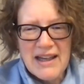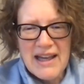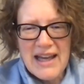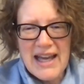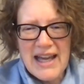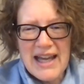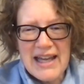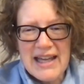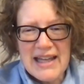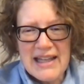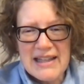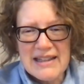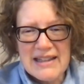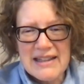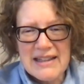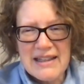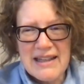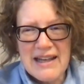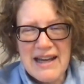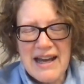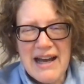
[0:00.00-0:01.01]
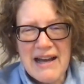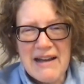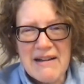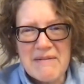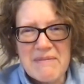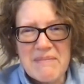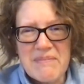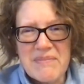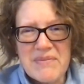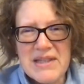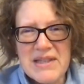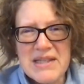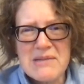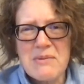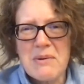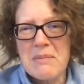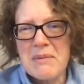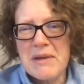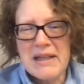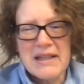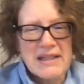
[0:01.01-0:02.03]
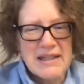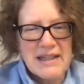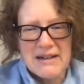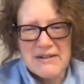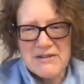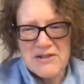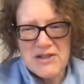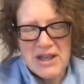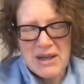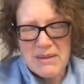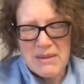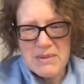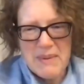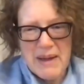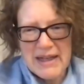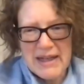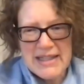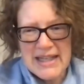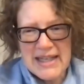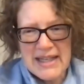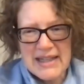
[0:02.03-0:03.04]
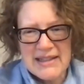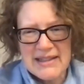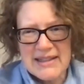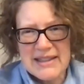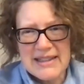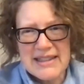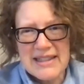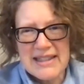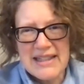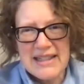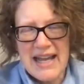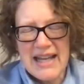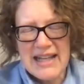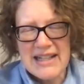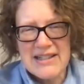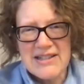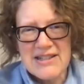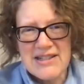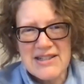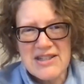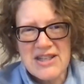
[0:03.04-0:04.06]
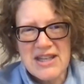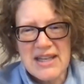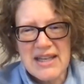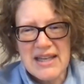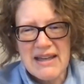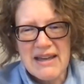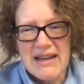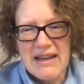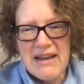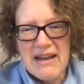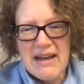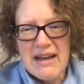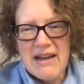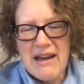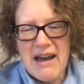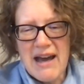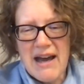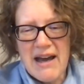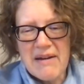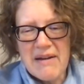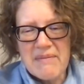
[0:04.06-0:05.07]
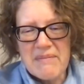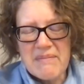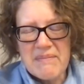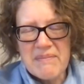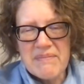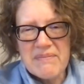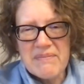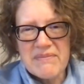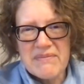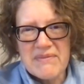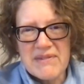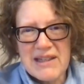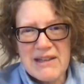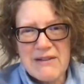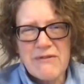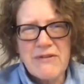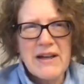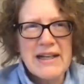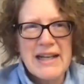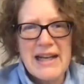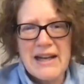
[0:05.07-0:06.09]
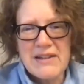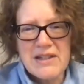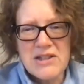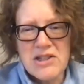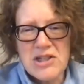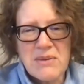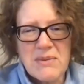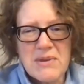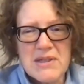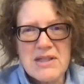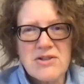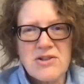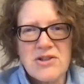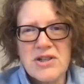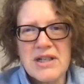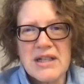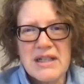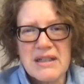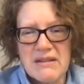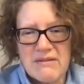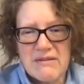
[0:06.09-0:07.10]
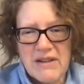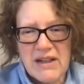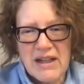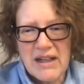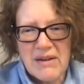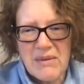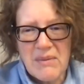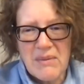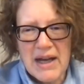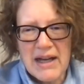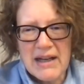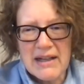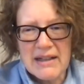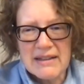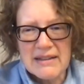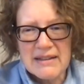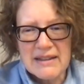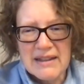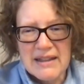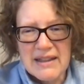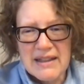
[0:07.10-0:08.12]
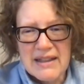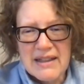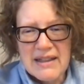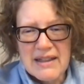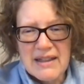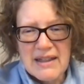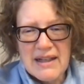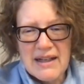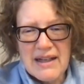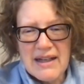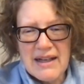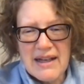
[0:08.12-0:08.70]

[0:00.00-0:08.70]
And this woman, she comes back to England, and she, um, you find out that she wasn't treated very well. Uh,